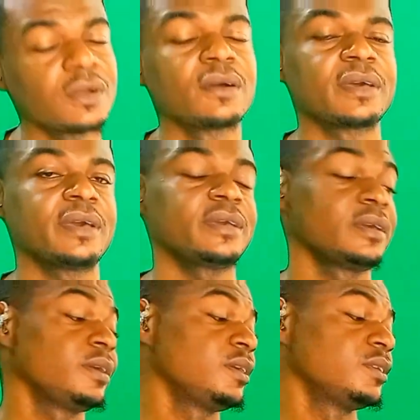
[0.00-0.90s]
Okay,
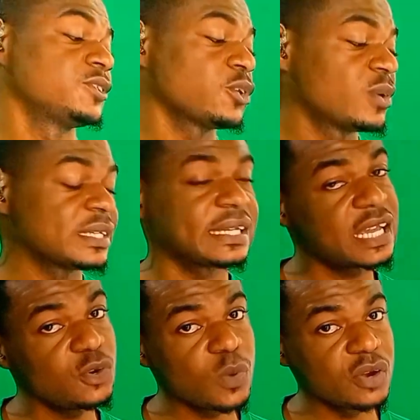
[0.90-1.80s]
so the
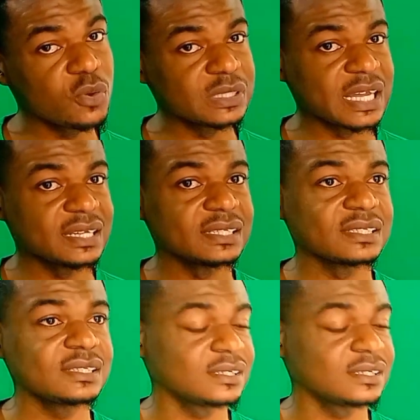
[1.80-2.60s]
second one goes like this.